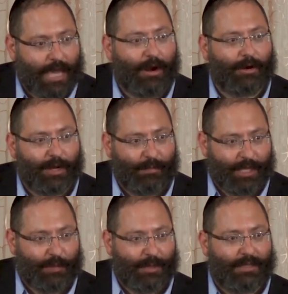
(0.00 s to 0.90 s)
and our
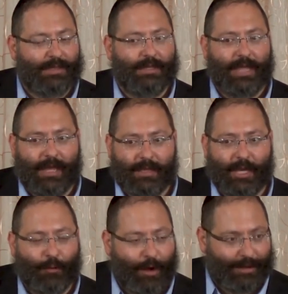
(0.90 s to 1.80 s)
commitment in the daily
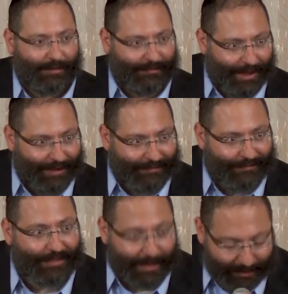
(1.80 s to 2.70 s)
grind of
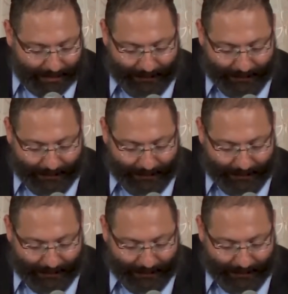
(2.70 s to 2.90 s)
life. Thank